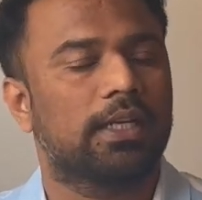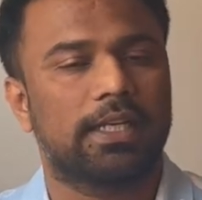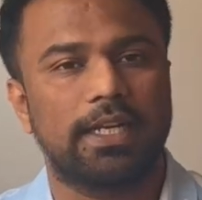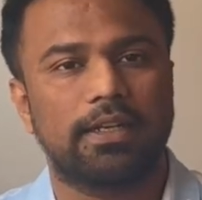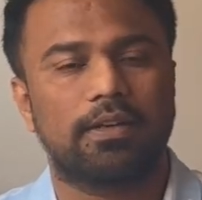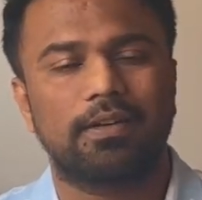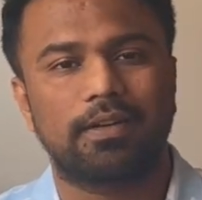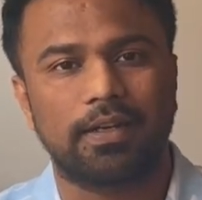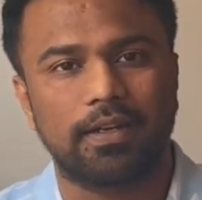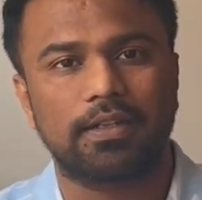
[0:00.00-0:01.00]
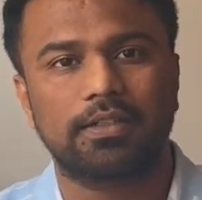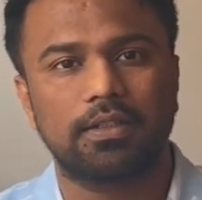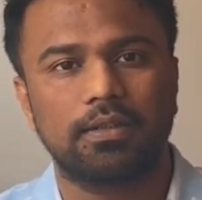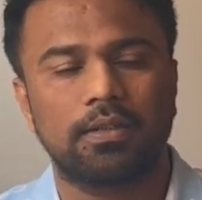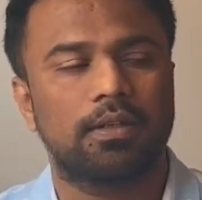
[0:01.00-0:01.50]
get a
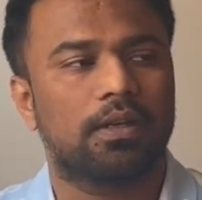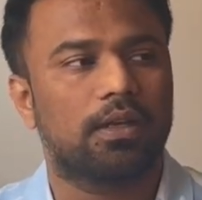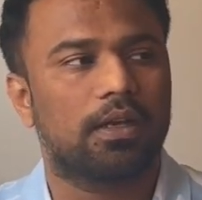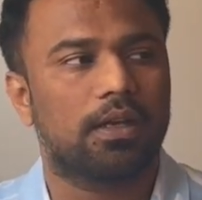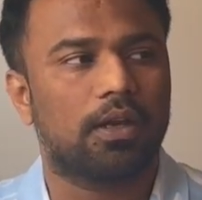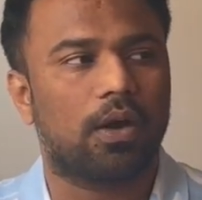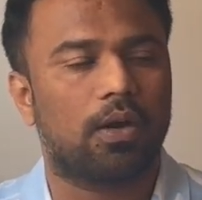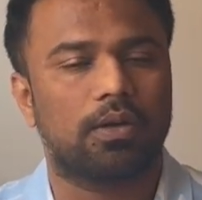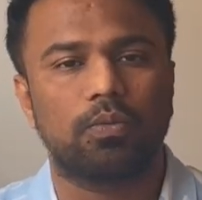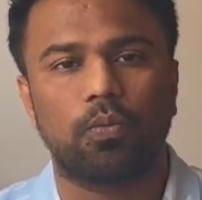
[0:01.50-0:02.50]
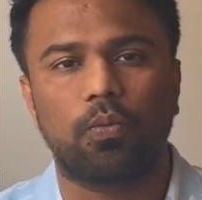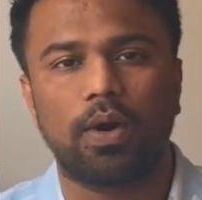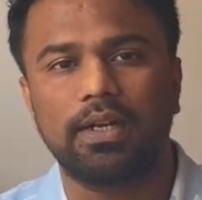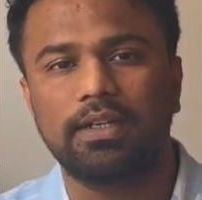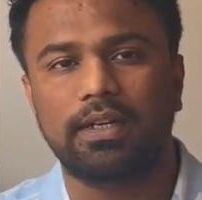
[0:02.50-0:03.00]
reduction on
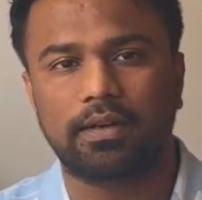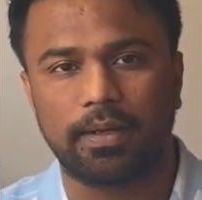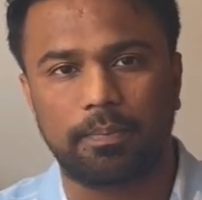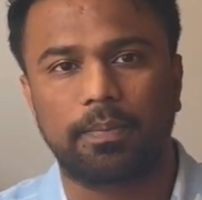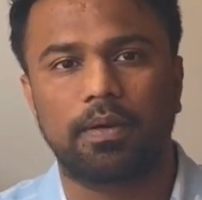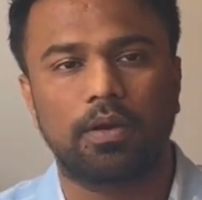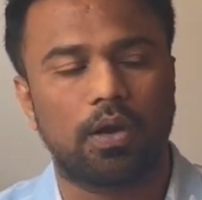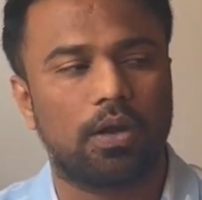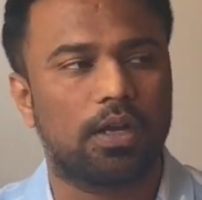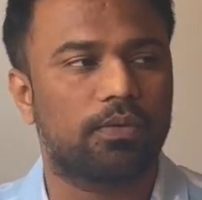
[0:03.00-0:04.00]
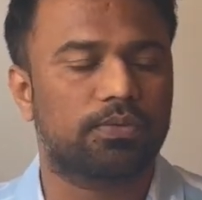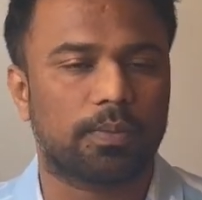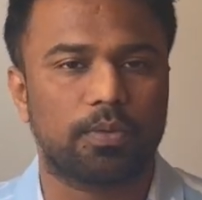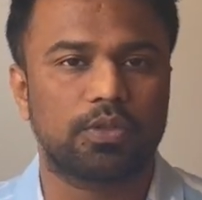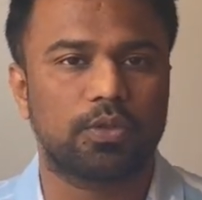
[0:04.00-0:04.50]
one trip. If
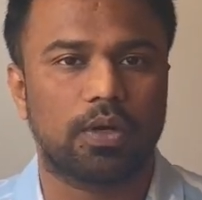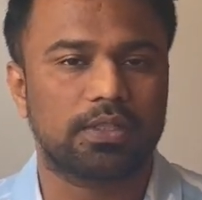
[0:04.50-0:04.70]
suppose you are